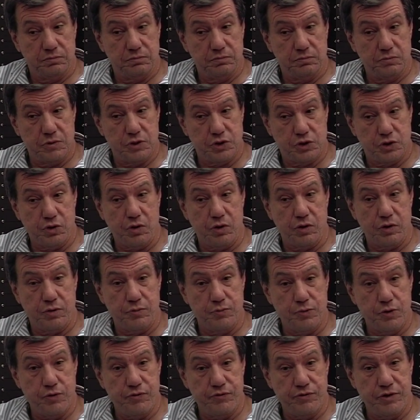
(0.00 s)
saw the
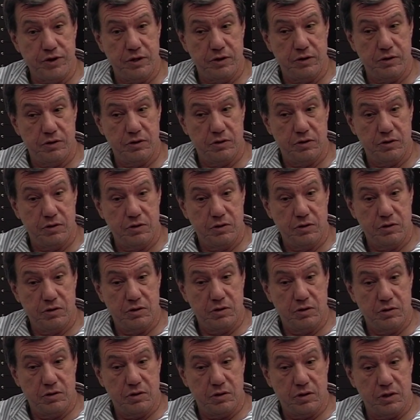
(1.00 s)
movie,
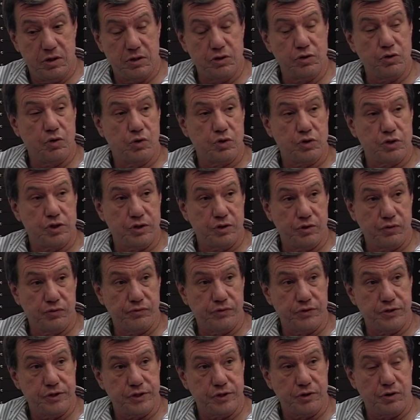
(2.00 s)
and Joel
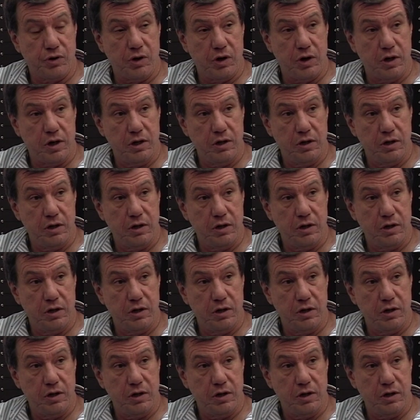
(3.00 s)
Silver saw it.